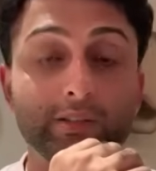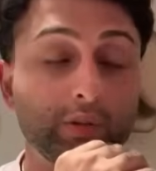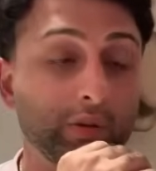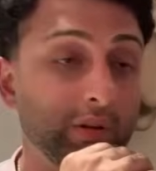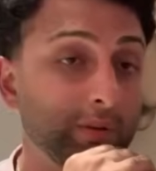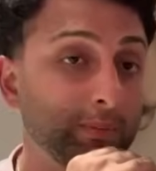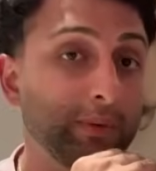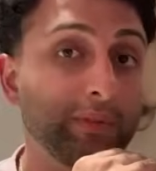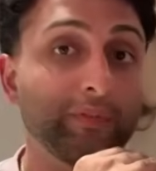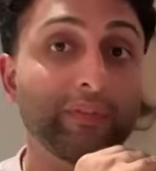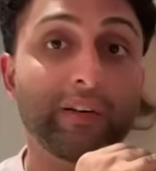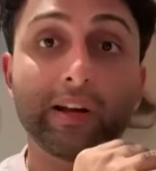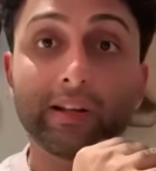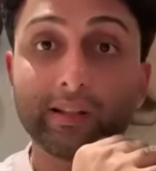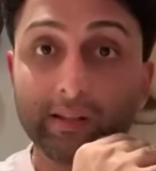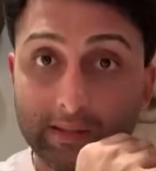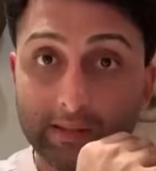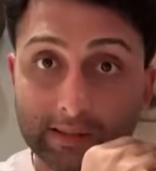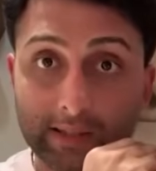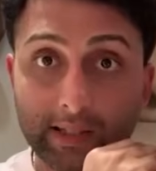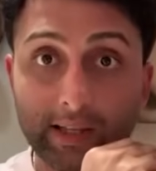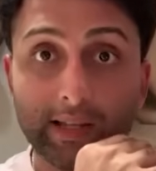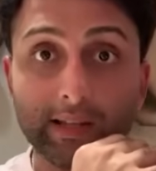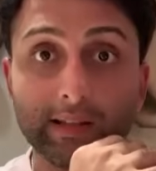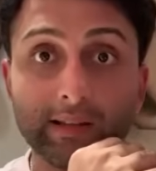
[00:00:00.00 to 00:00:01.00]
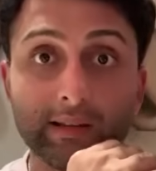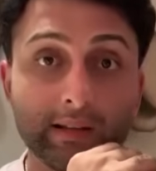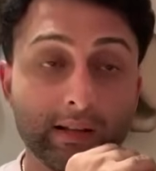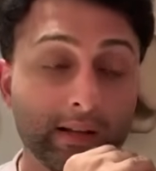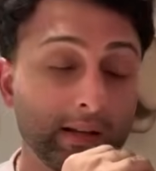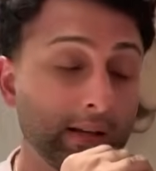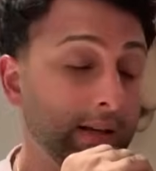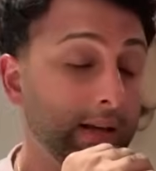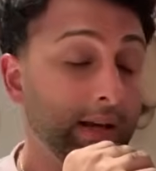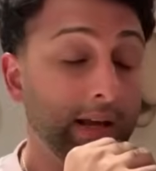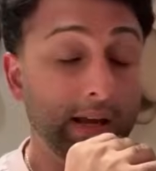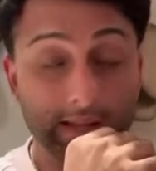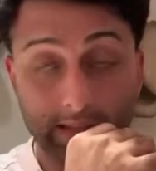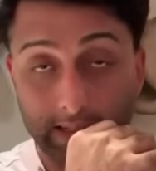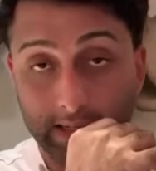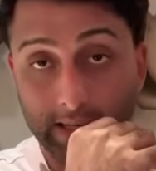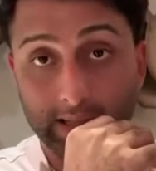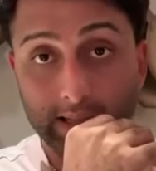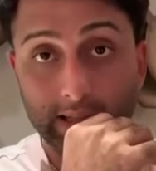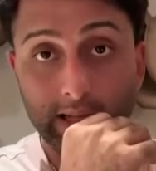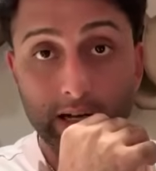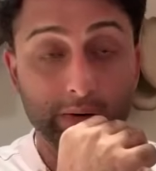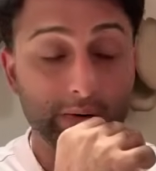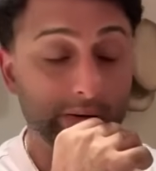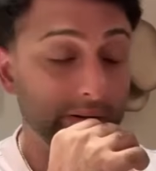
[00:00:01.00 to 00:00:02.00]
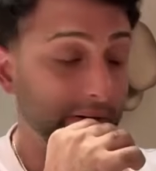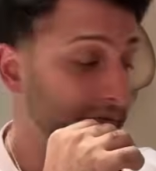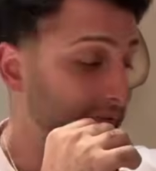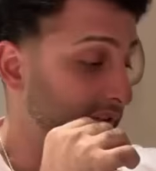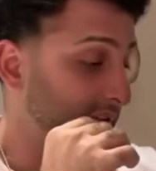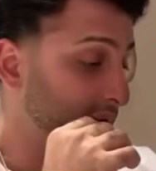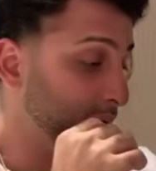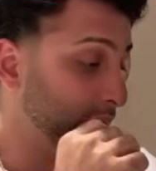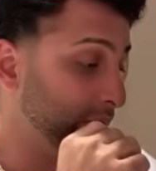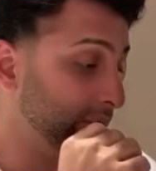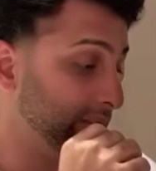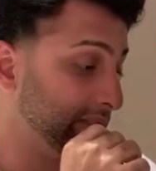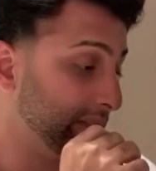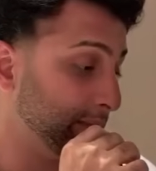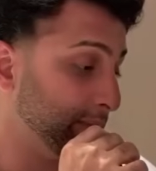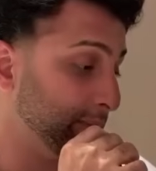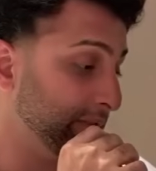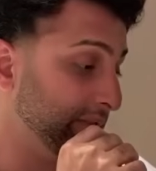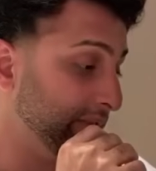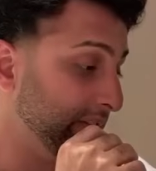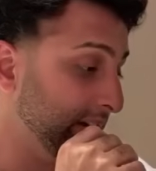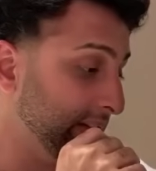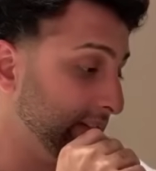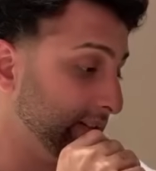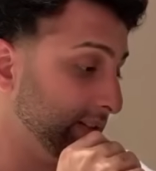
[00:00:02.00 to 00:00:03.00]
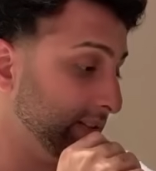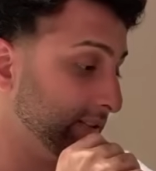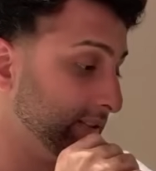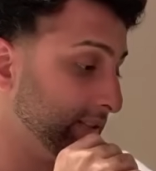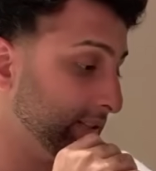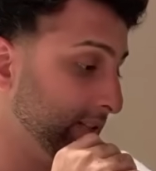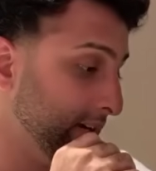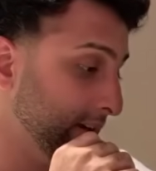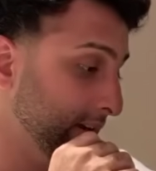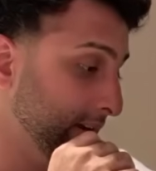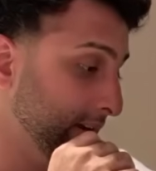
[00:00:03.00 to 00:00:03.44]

UAP finals again and again now in the Filoil semifinals.